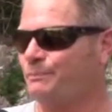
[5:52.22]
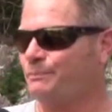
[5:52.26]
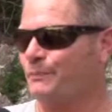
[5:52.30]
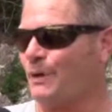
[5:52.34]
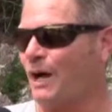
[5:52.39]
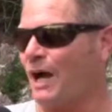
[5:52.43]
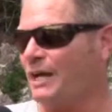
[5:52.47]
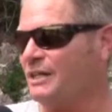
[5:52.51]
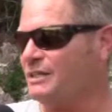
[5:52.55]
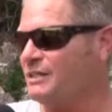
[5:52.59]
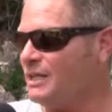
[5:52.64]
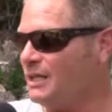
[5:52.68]

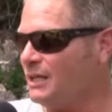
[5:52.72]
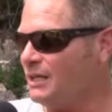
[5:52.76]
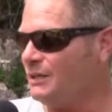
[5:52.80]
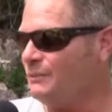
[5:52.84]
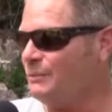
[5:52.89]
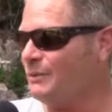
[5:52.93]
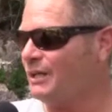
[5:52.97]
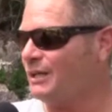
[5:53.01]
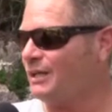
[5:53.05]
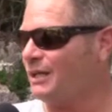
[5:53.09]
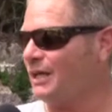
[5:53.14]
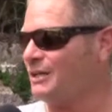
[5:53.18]
Ideally,
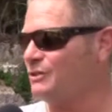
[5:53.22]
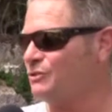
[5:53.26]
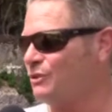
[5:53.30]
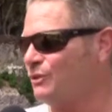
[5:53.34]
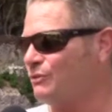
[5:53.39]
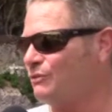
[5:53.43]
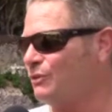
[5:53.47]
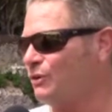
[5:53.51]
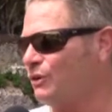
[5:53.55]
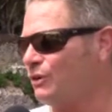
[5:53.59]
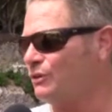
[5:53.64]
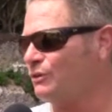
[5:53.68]
we'd like to
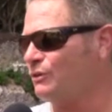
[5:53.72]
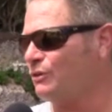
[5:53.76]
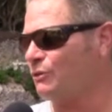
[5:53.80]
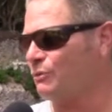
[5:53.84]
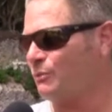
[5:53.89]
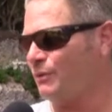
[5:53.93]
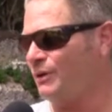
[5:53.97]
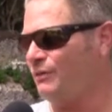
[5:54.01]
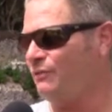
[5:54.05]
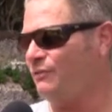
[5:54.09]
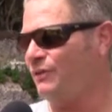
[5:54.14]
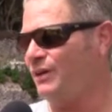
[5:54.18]
have gone
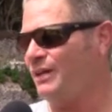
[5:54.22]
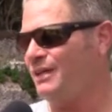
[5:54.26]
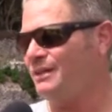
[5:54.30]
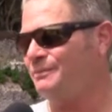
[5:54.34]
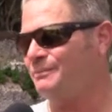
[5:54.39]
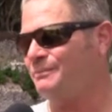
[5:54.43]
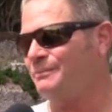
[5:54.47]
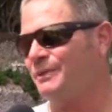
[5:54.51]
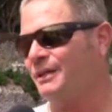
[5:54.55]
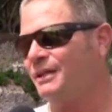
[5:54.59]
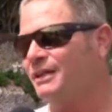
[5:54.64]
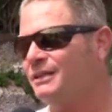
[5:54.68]
3 feet,
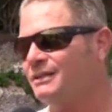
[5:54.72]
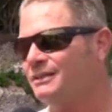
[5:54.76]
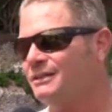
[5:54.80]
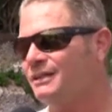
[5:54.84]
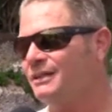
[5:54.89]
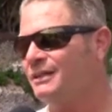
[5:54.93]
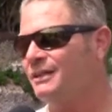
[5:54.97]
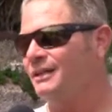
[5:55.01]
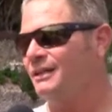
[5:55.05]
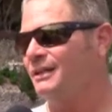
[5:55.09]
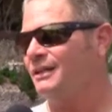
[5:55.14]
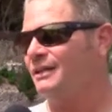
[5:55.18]
but
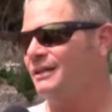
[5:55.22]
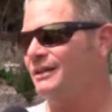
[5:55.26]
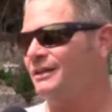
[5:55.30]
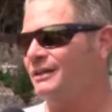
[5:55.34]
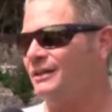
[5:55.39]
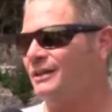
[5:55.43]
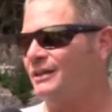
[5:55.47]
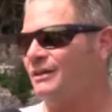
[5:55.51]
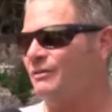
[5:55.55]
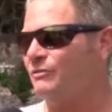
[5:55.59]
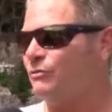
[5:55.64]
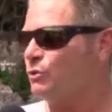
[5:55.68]

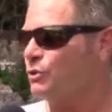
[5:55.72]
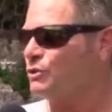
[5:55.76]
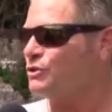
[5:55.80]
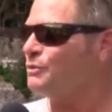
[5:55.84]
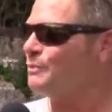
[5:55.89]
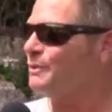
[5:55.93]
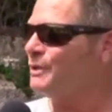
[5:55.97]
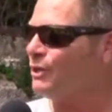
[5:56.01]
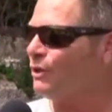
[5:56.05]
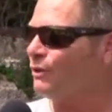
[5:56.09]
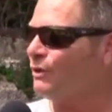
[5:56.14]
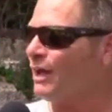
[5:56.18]

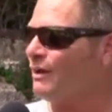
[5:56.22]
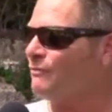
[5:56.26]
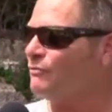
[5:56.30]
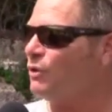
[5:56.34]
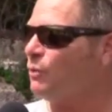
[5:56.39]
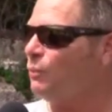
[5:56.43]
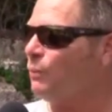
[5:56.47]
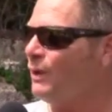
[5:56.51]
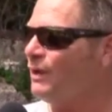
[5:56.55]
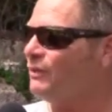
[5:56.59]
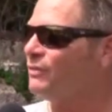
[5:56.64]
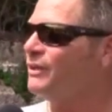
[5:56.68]
unfortunately we don't have the
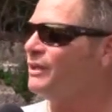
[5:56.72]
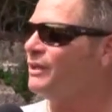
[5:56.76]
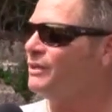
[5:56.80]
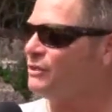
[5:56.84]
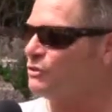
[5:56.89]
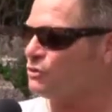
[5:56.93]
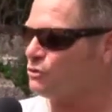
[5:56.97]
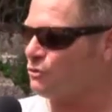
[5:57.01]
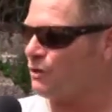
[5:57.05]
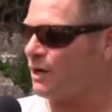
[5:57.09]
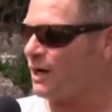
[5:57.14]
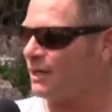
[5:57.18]
width in the
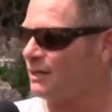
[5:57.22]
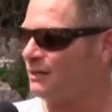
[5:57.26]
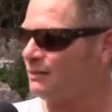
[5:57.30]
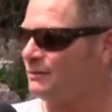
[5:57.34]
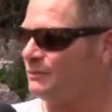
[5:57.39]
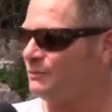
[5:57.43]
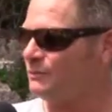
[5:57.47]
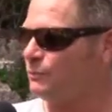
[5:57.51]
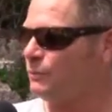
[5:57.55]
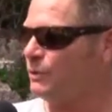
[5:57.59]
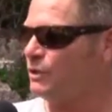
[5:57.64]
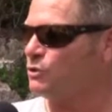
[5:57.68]
track
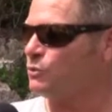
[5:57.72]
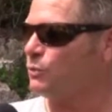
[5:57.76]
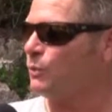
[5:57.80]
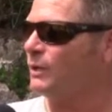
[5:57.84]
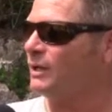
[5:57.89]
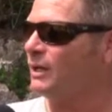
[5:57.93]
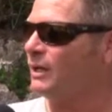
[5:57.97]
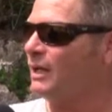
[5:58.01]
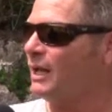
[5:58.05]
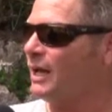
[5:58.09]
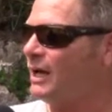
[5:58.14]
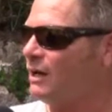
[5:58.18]
which would
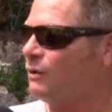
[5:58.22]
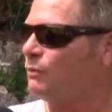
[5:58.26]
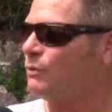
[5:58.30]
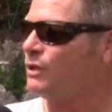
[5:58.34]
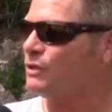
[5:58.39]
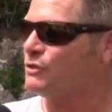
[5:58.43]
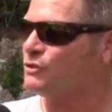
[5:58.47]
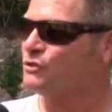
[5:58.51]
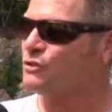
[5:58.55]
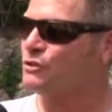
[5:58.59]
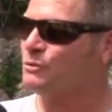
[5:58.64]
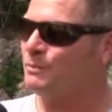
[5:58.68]
allow
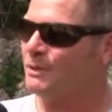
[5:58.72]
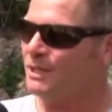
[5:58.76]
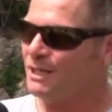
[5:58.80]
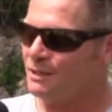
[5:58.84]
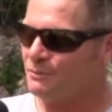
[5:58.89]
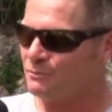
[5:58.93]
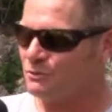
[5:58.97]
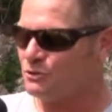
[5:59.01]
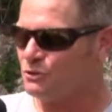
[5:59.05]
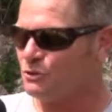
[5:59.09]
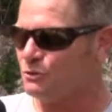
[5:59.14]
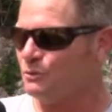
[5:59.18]
us to be
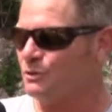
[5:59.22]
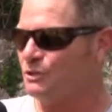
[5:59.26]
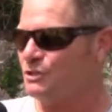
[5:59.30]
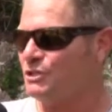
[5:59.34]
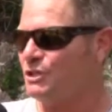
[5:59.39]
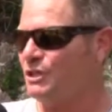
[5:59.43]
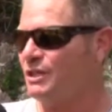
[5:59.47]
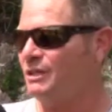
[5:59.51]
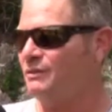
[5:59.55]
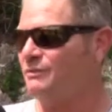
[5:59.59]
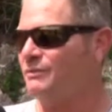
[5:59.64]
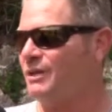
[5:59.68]
able to
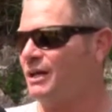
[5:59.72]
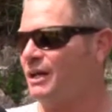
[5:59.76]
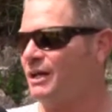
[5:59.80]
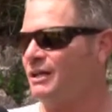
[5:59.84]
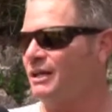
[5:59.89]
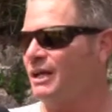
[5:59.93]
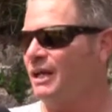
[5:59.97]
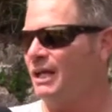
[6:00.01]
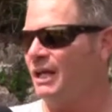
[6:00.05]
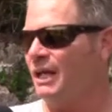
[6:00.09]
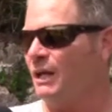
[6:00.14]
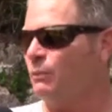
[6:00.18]
achieve that.
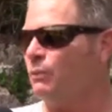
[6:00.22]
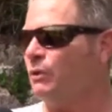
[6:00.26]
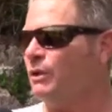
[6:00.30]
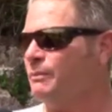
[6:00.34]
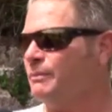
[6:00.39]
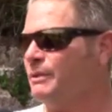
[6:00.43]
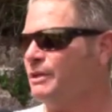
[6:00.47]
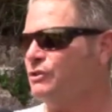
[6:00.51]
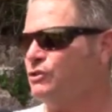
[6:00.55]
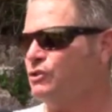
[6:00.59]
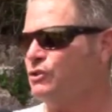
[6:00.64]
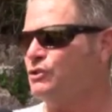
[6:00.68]
It would have
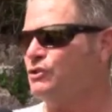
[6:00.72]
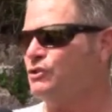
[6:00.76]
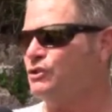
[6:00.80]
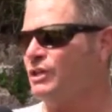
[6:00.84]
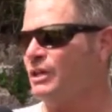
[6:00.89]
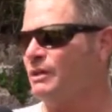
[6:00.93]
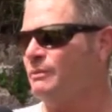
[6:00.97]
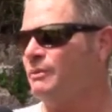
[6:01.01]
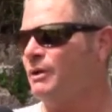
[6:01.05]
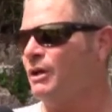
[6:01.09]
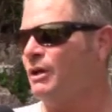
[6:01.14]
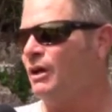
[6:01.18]
been too
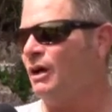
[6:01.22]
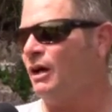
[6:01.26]
steep.